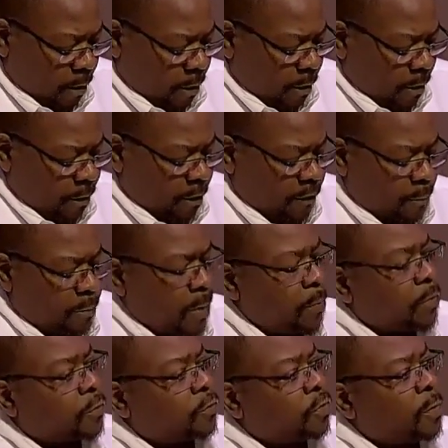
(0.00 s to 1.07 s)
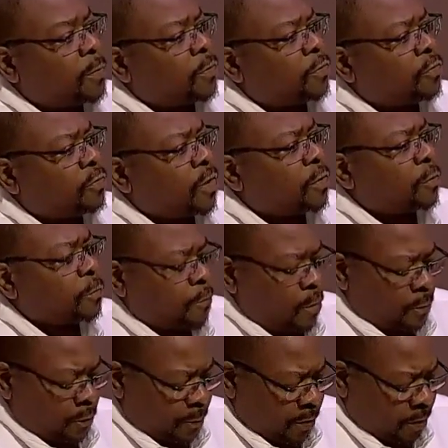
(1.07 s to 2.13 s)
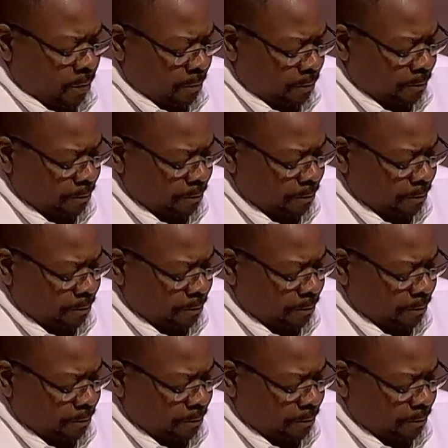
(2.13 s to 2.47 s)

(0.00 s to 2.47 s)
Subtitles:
The Zimbabwe trip transformed me.